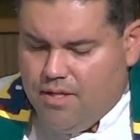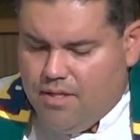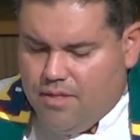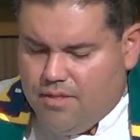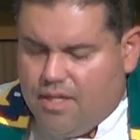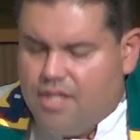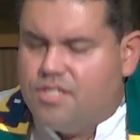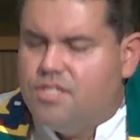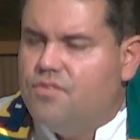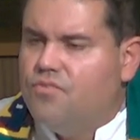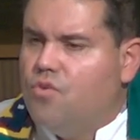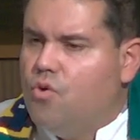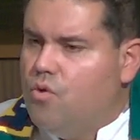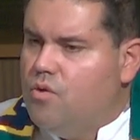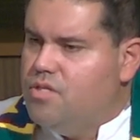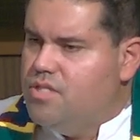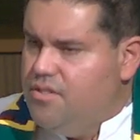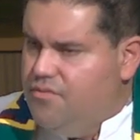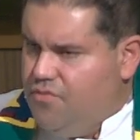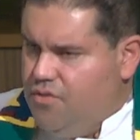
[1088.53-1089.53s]
That's, of
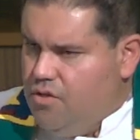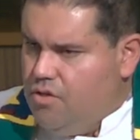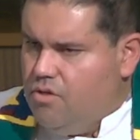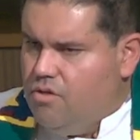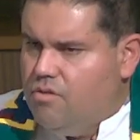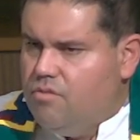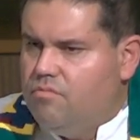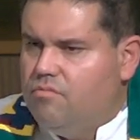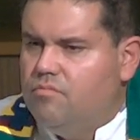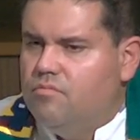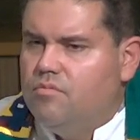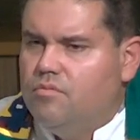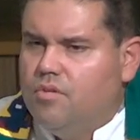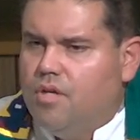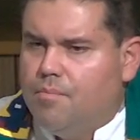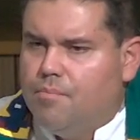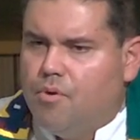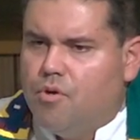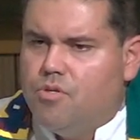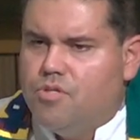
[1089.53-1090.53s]
course, if you're a
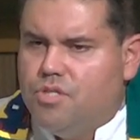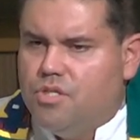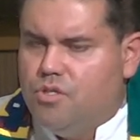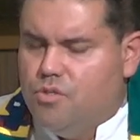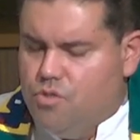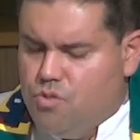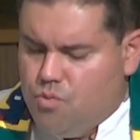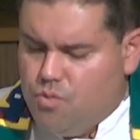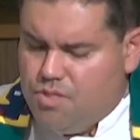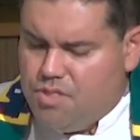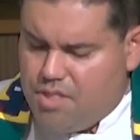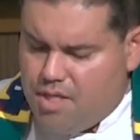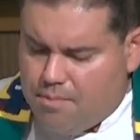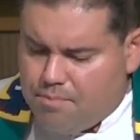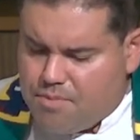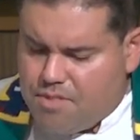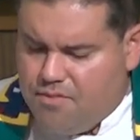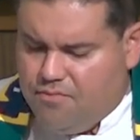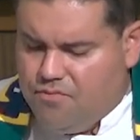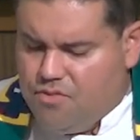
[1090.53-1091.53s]
person who's
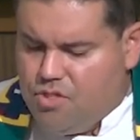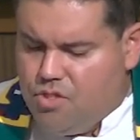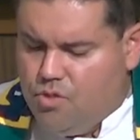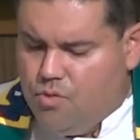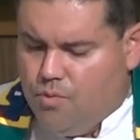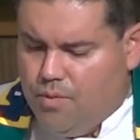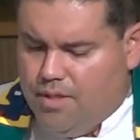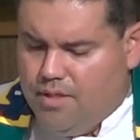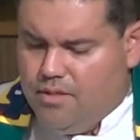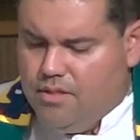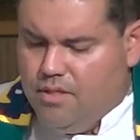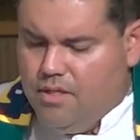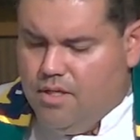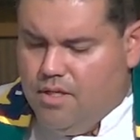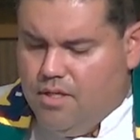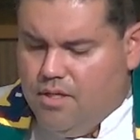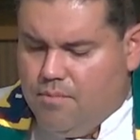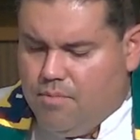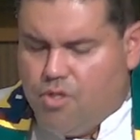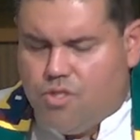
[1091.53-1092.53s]
receptive to it,
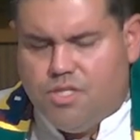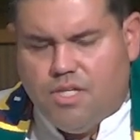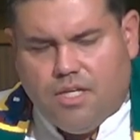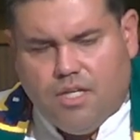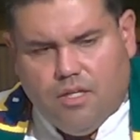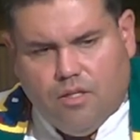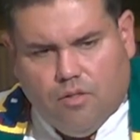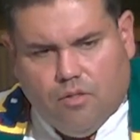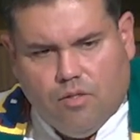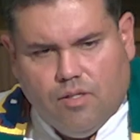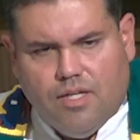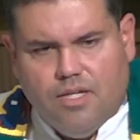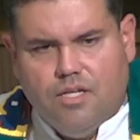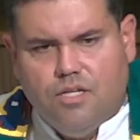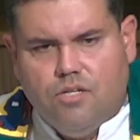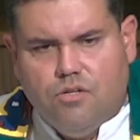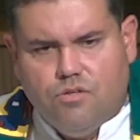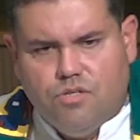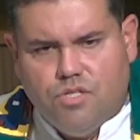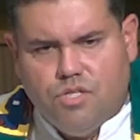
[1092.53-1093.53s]
particularly in
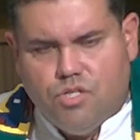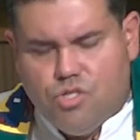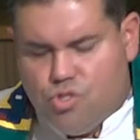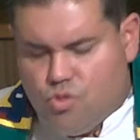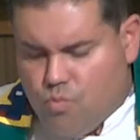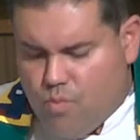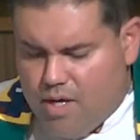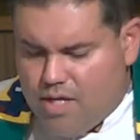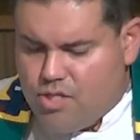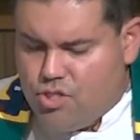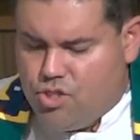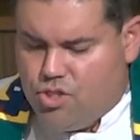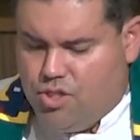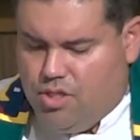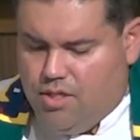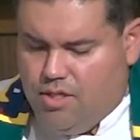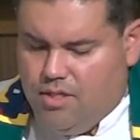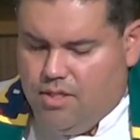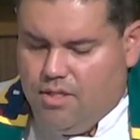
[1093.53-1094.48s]
your situation.